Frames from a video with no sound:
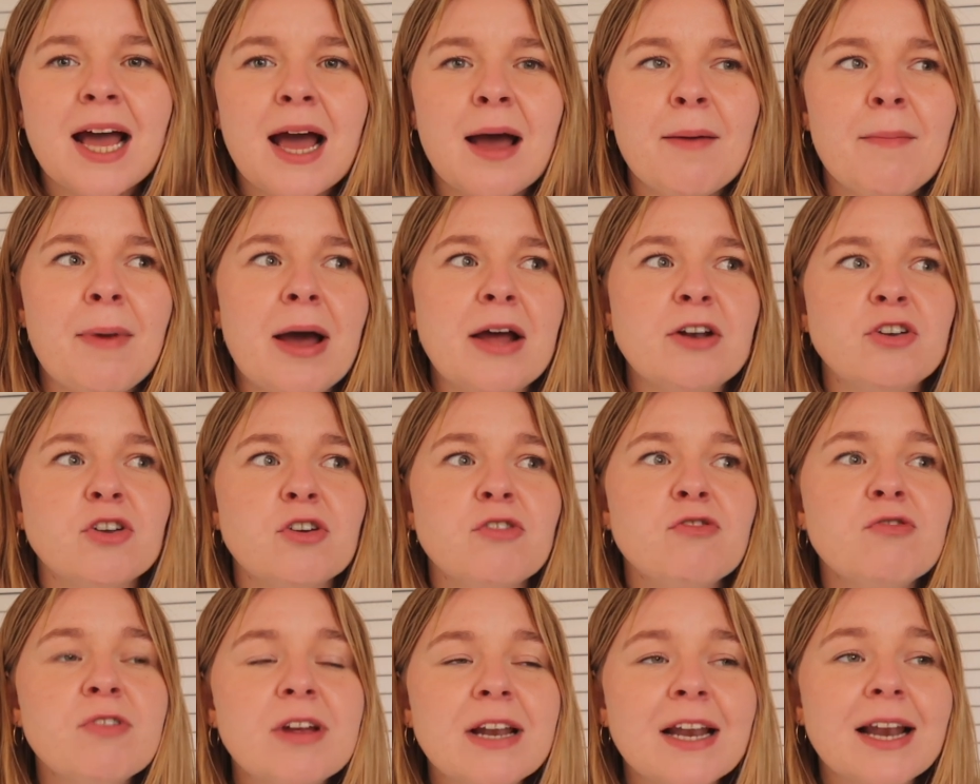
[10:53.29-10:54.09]
I
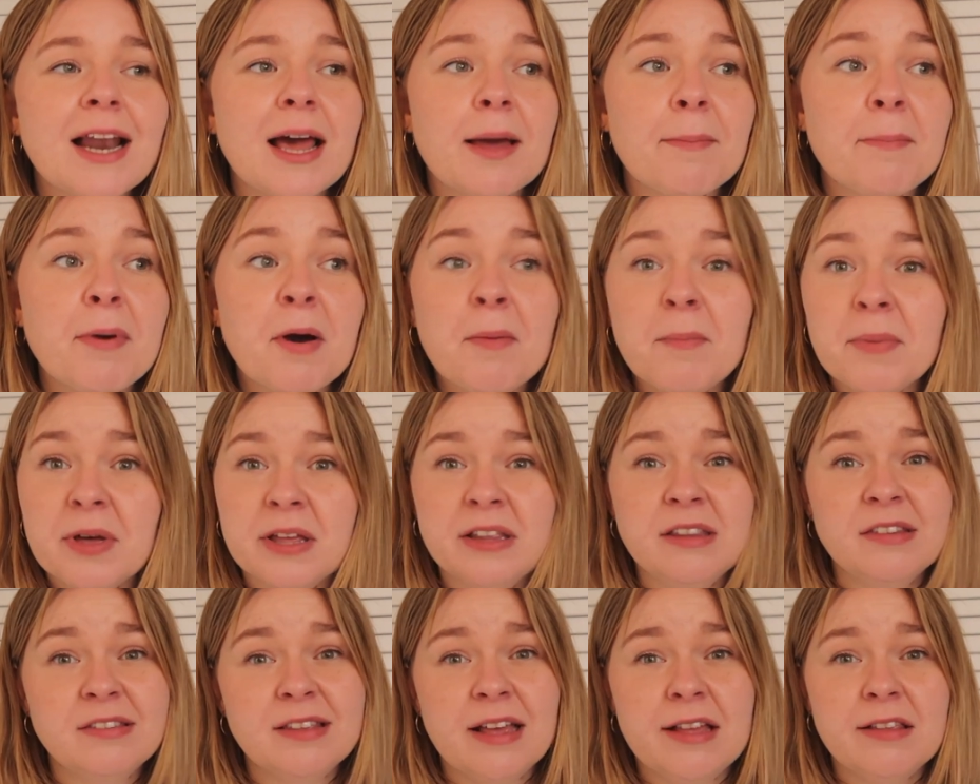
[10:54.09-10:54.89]
don't really like
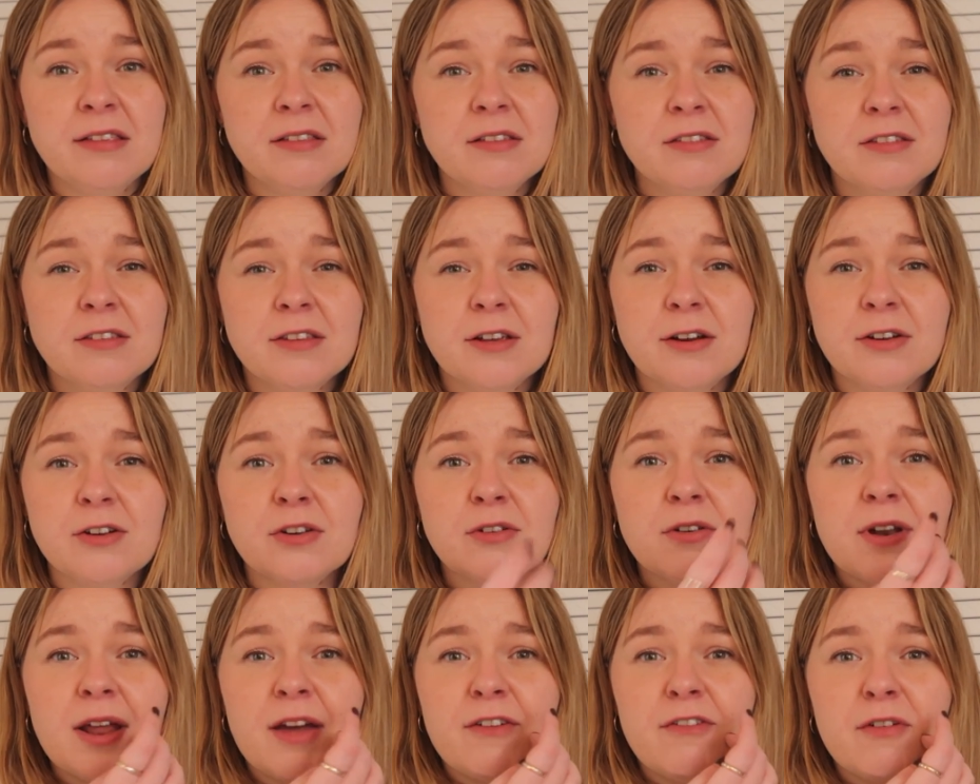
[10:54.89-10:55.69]
pumpkin scents, so I
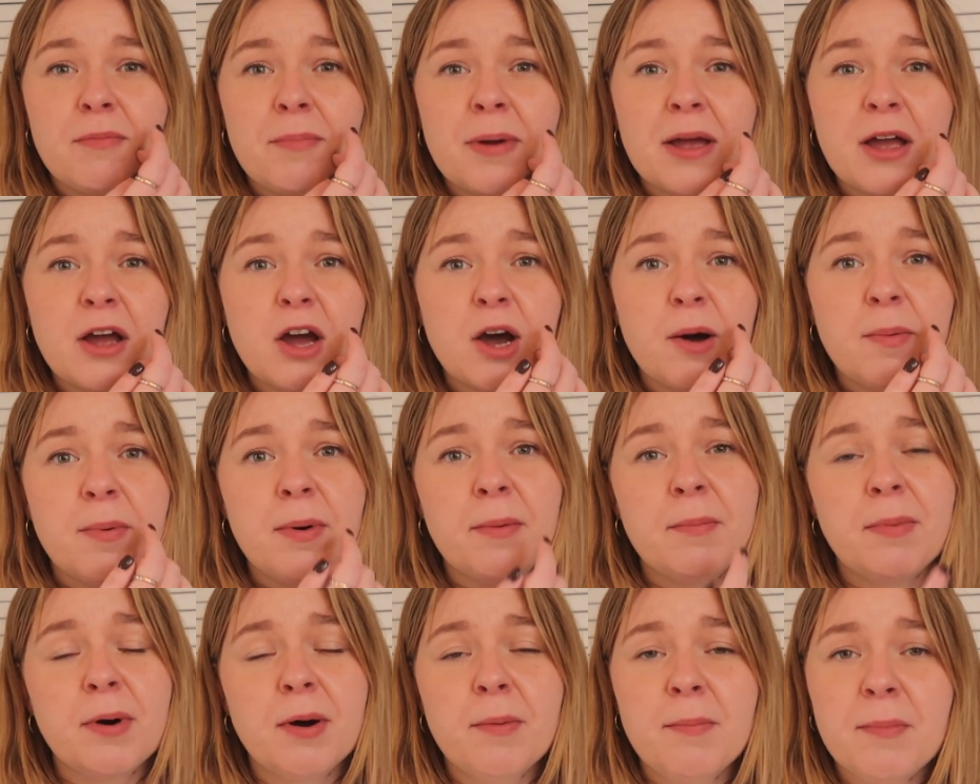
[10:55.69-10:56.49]
don't ever pick up
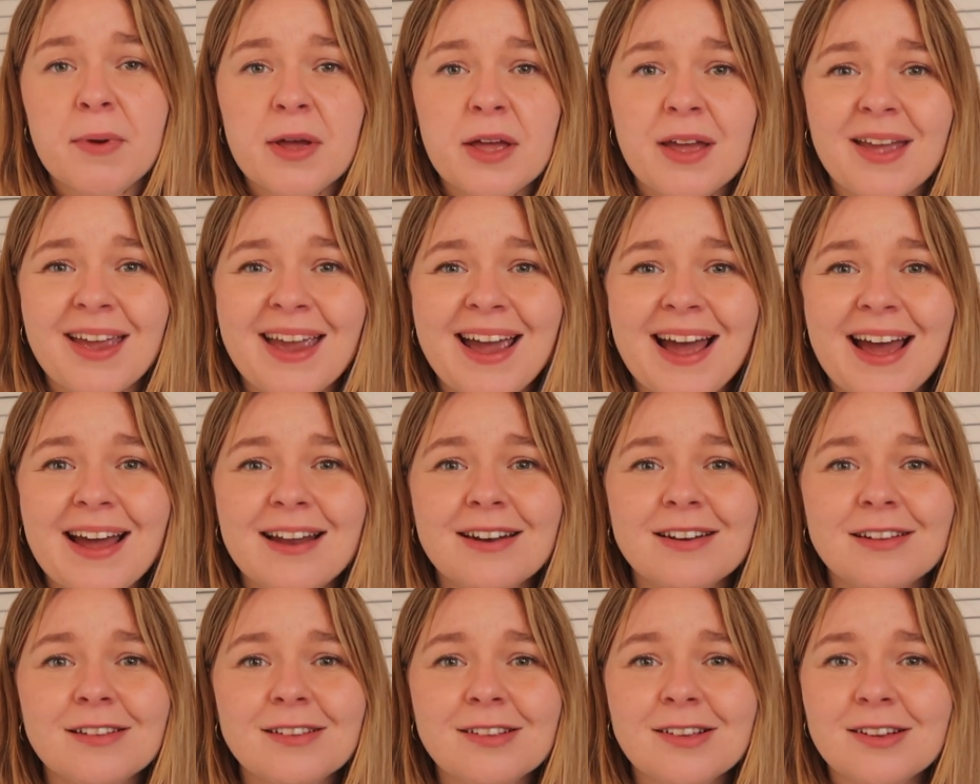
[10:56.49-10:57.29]
a pumpkin
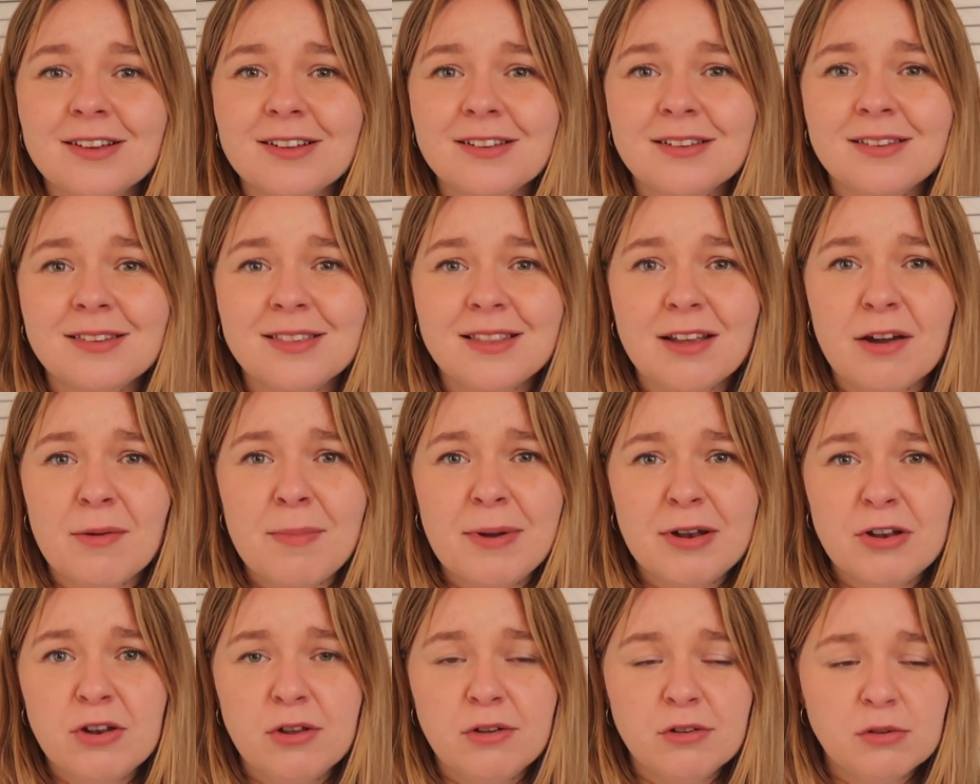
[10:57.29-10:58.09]
candle because they're a
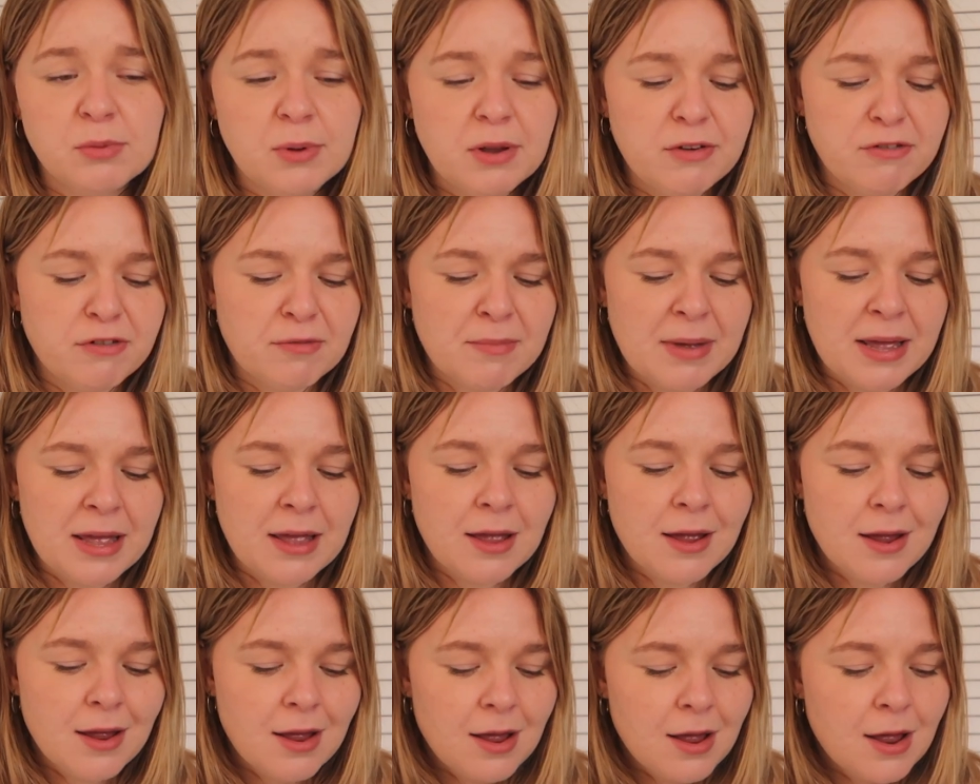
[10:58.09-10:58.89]
bit too sweet for me.